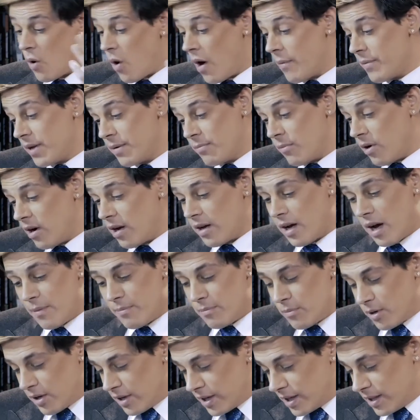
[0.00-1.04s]
No, I mean,
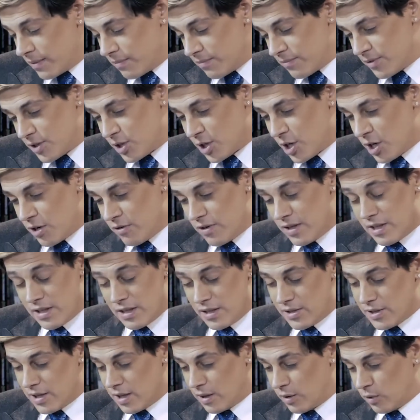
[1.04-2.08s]
my security
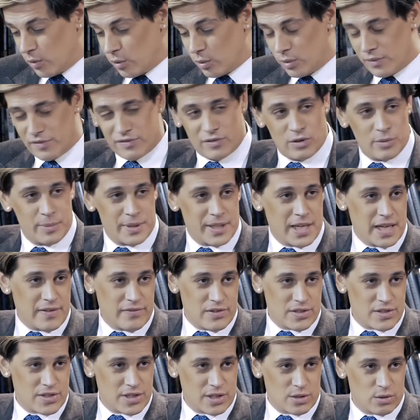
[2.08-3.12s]
detail, all former
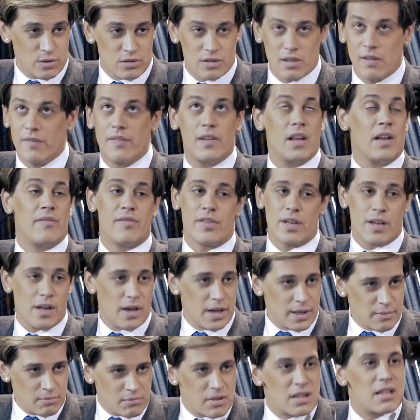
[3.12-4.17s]
Navy SEALs, love the
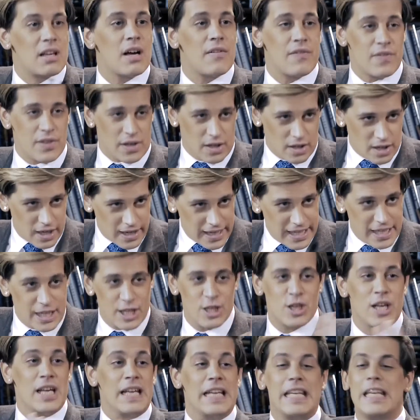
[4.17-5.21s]
guy. Love the guy.
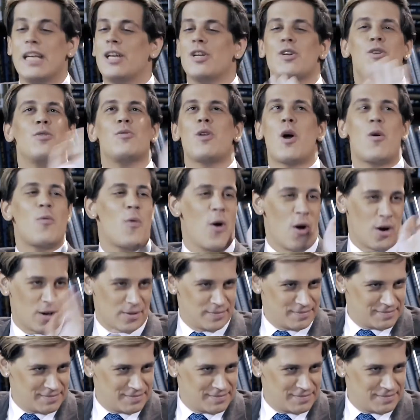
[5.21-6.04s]
Yeah, he could do no wrong.